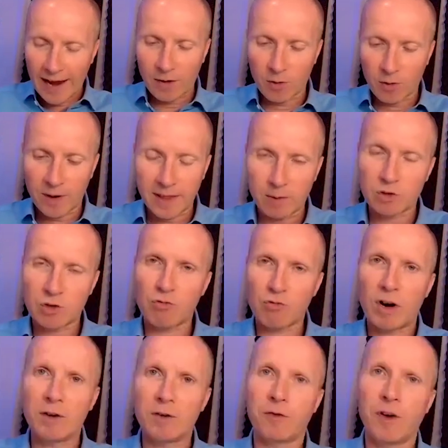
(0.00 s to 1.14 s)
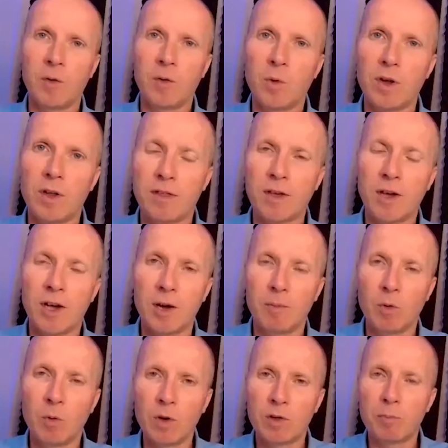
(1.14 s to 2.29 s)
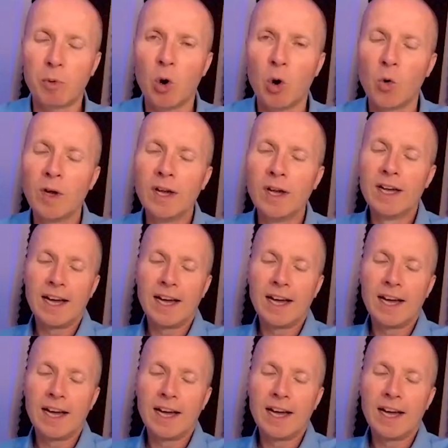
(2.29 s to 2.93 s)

out of the way. That was great fun with Paul.